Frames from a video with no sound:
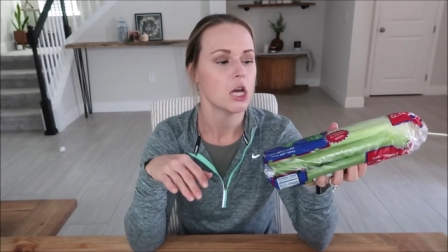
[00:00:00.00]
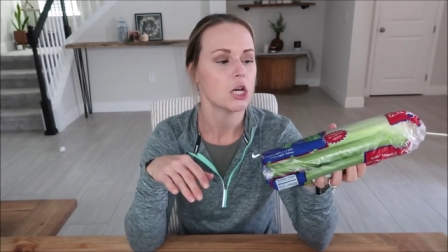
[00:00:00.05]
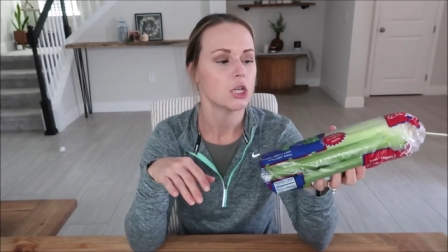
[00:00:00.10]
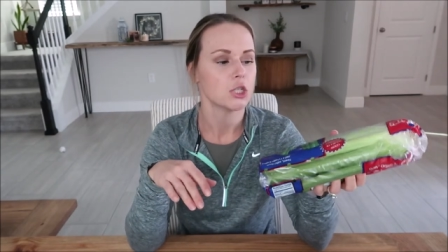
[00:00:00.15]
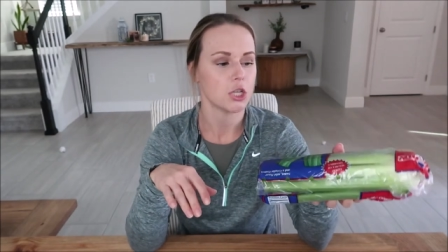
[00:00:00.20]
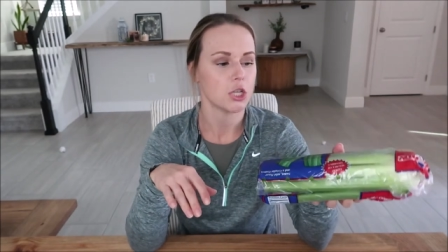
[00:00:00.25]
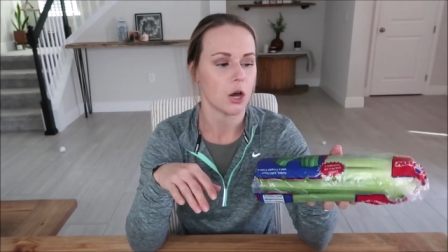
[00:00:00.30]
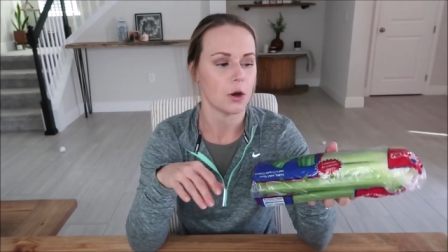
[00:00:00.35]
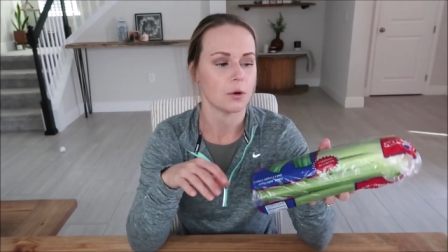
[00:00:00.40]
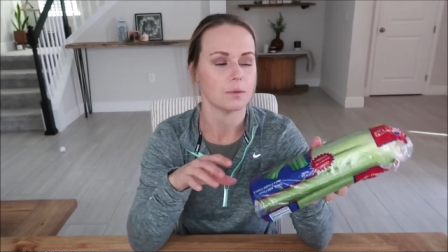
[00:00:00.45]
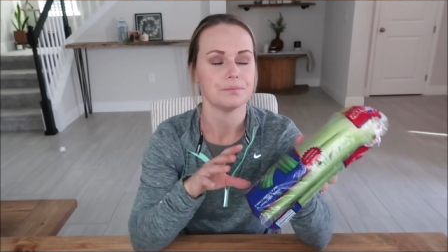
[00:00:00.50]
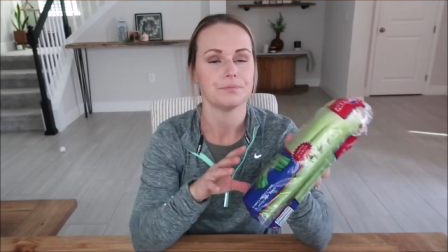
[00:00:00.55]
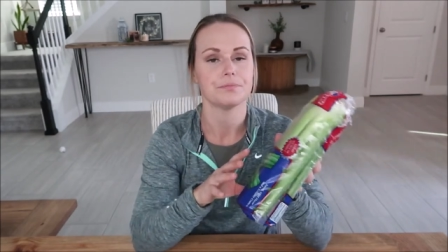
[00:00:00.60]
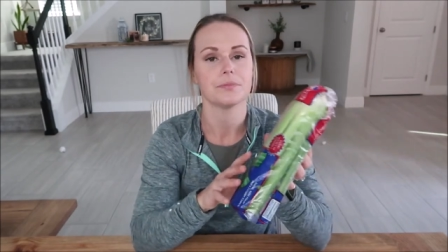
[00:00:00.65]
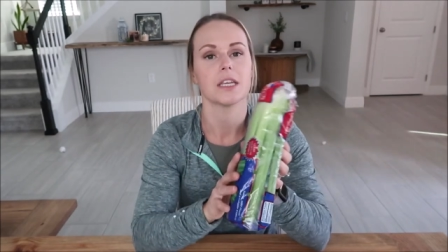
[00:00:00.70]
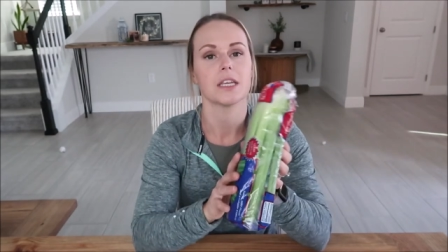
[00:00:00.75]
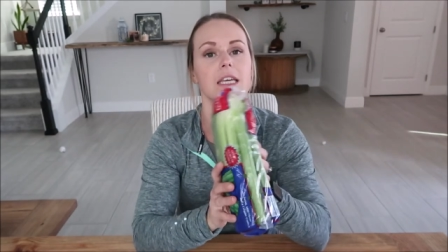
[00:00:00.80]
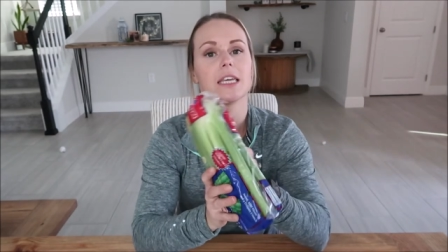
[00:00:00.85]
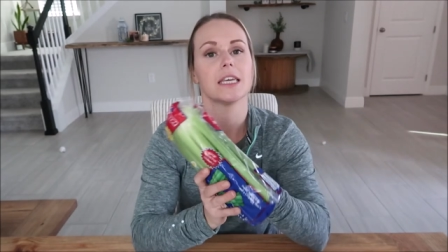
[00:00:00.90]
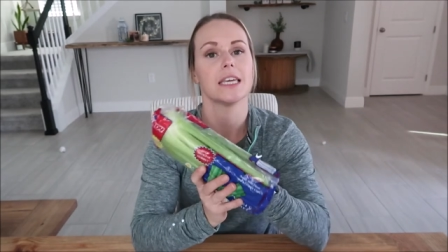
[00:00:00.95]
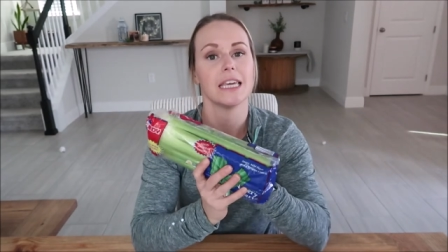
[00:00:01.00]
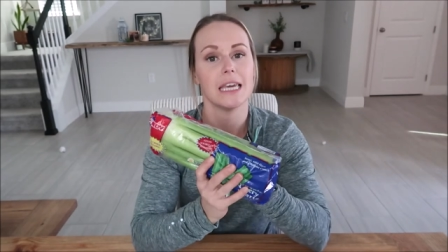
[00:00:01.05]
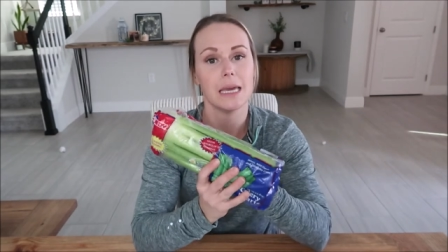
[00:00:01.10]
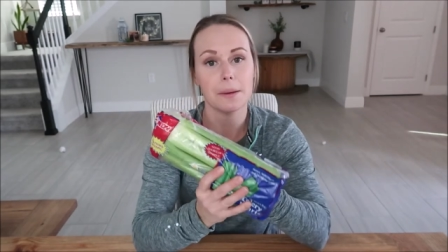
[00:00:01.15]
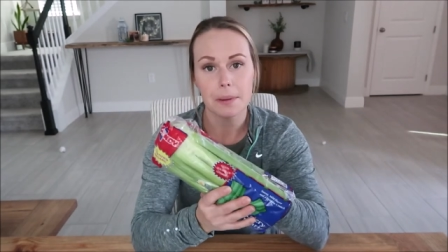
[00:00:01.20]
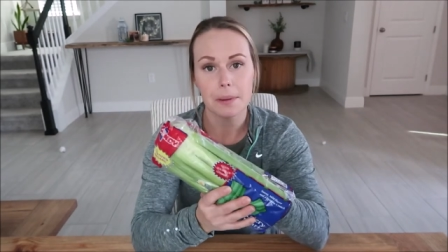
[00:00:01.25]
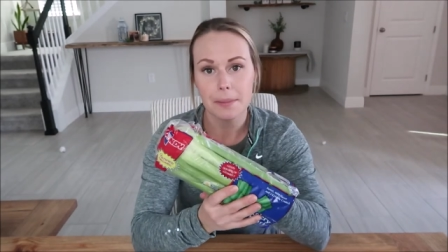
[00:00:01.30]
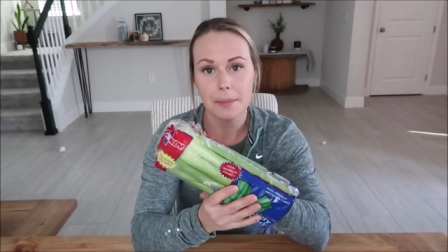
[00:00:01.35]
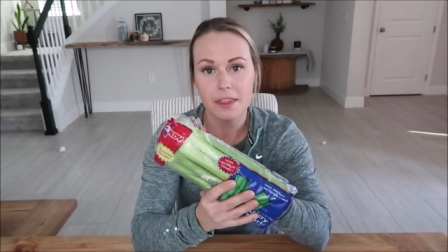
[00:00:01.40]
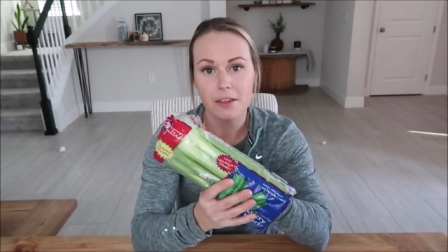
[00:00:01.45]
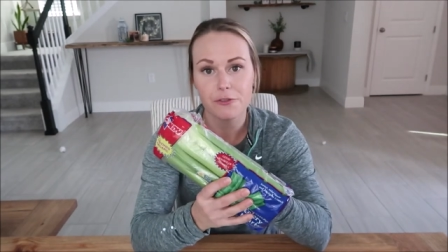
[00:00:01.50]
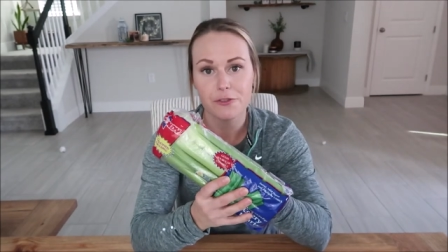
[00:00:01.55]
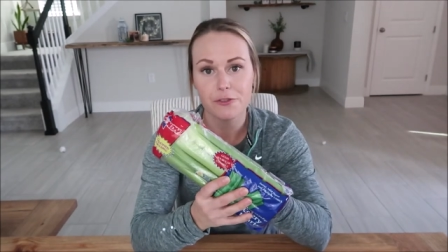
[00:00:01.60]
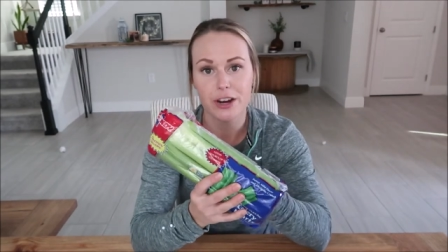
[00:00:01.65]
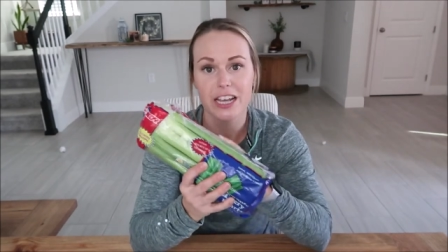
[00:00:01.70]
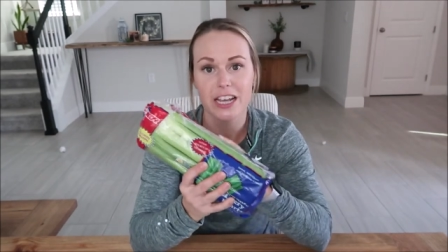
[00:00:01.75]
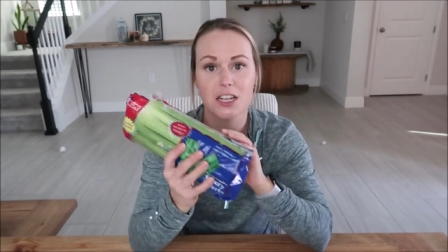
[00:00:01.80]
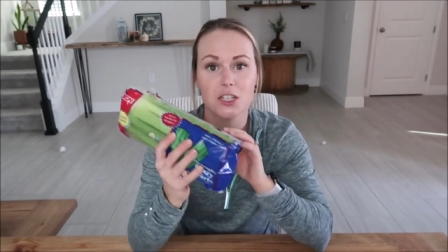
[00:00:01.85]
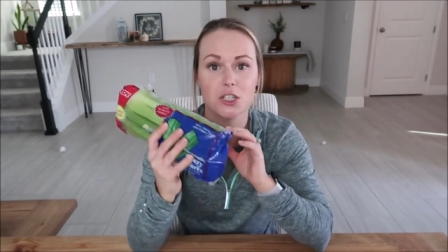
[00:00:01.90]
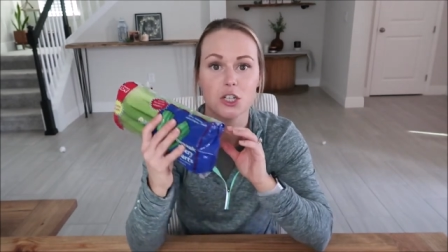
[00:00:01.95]
So keep them in the
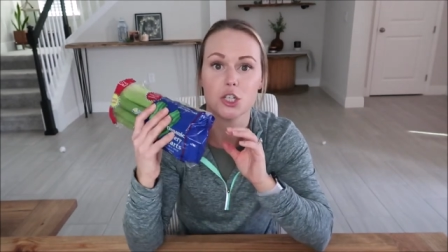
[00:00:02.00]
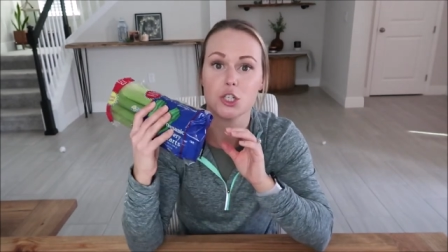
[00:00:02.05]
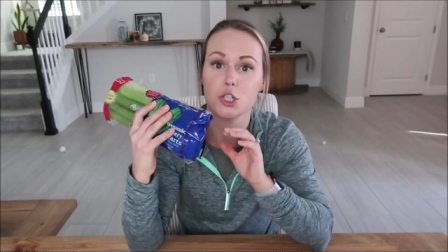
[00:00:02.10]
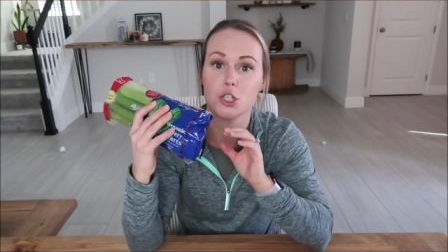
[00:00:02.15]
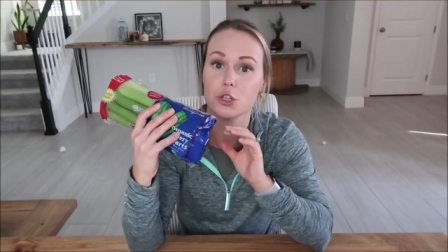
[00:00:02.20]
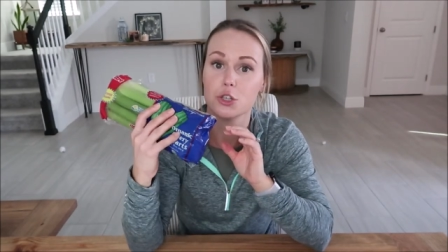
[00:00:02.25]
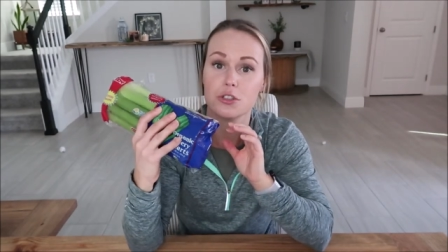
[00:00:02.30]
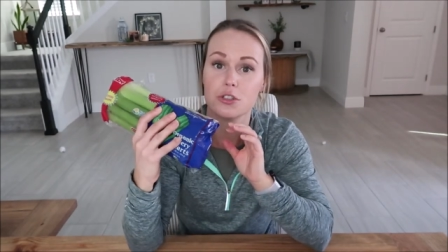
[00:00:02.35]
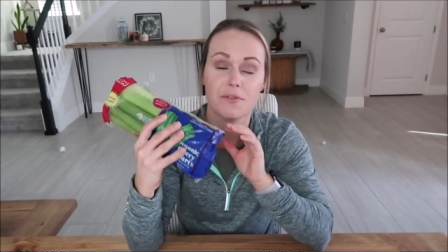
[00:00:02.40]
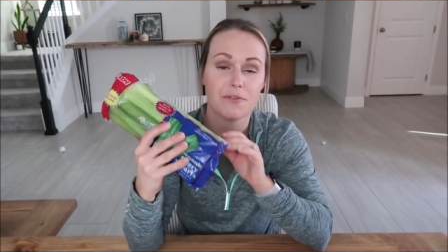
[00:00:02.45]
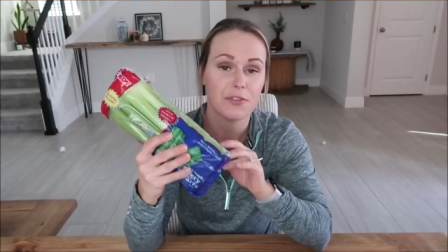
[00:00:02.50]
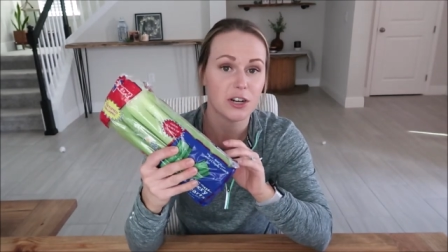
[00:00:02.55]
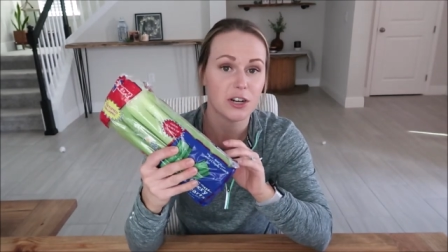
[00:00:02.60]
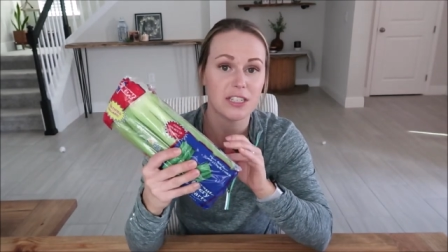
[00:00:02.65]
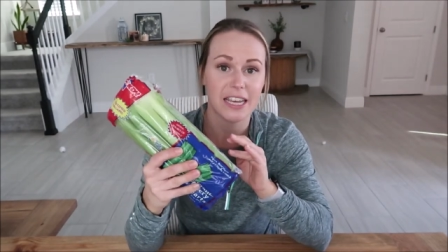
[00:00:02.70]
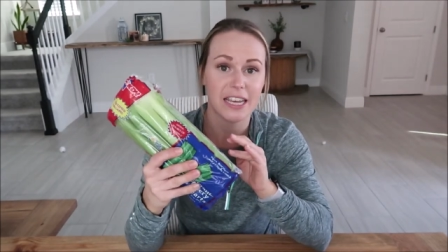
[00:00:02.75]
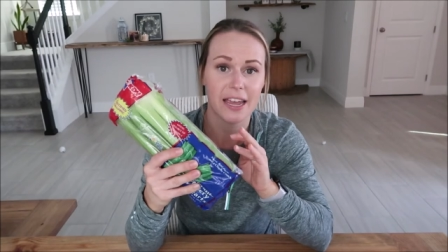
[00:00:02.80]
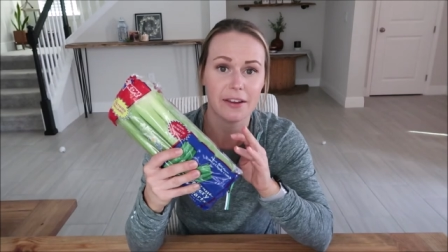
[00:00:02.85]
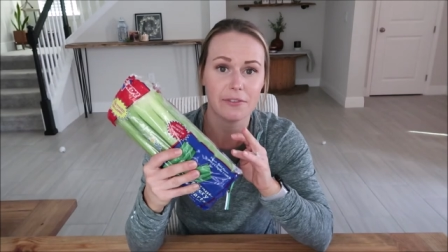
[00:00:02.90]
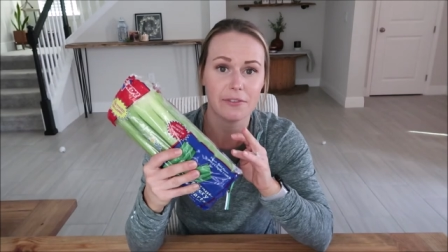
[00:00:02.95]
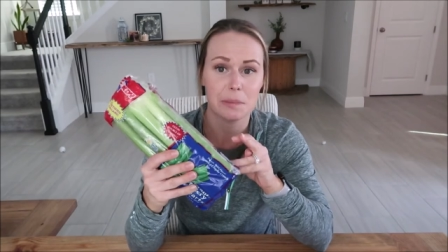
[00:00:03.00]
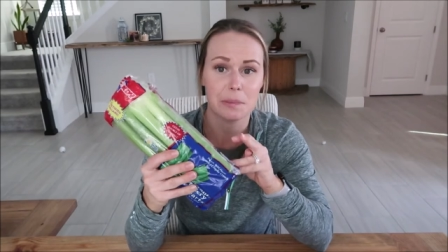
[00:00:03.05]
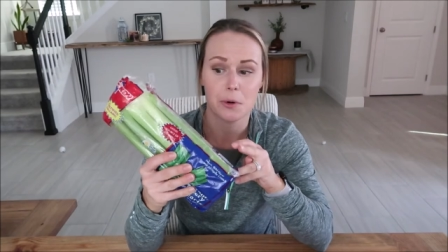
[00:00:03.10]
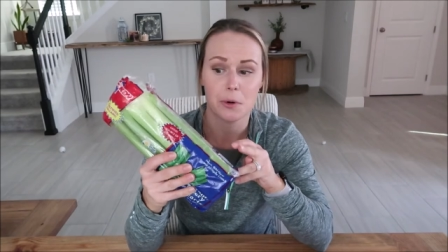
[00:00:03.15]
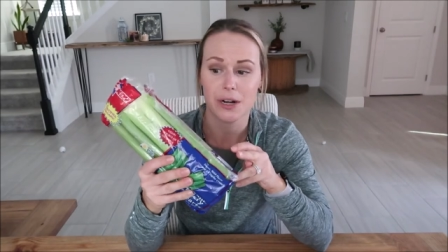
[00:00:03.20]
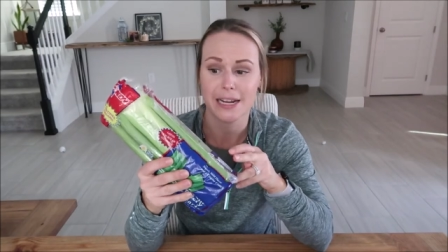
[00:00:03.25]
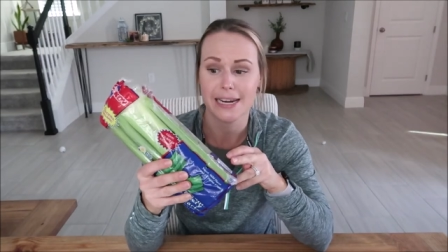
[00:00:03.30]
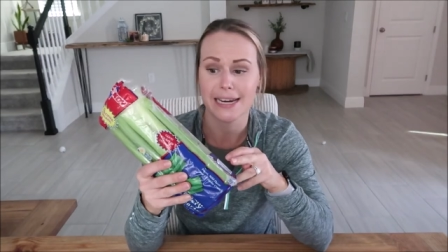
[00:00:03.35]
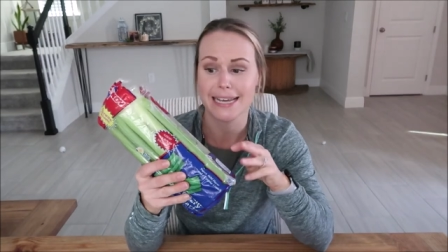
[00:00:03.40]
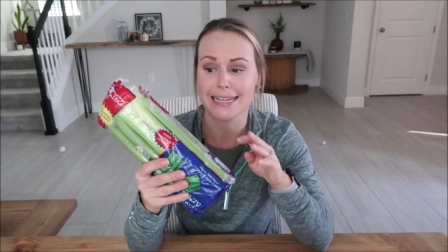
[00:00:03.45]
fridge, juice them first thing every morning.